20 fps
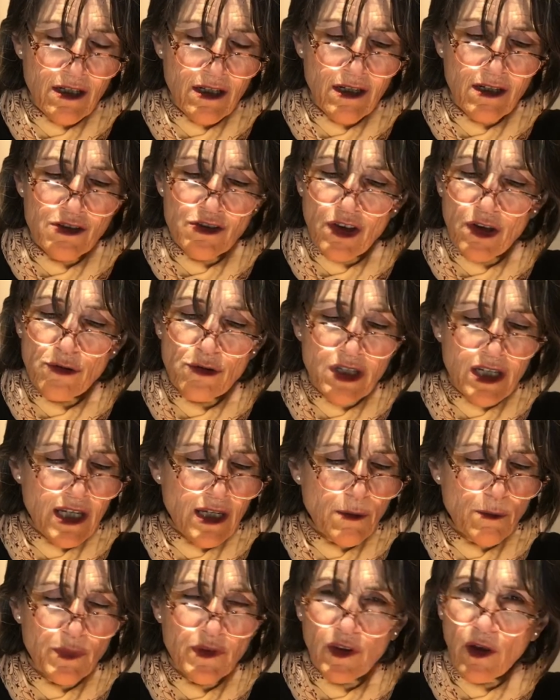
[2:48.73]
so
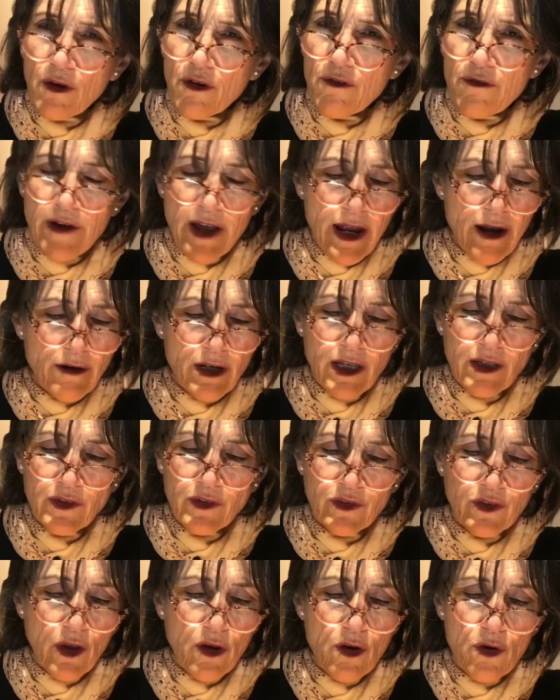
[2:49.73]
deep, so various,
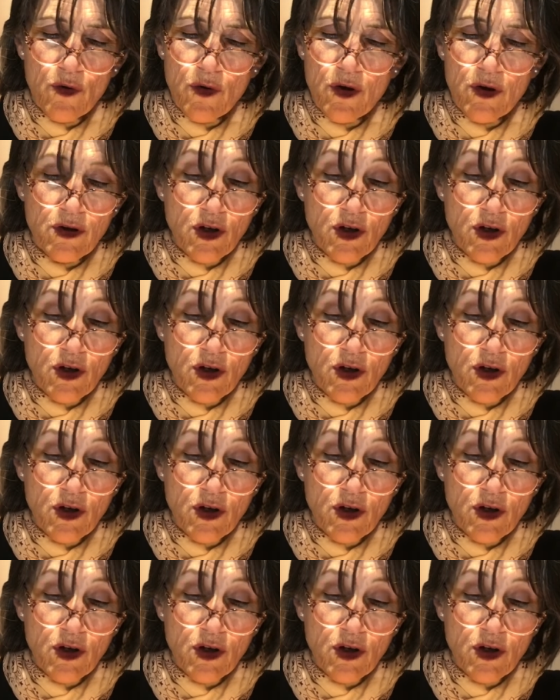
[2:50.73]
so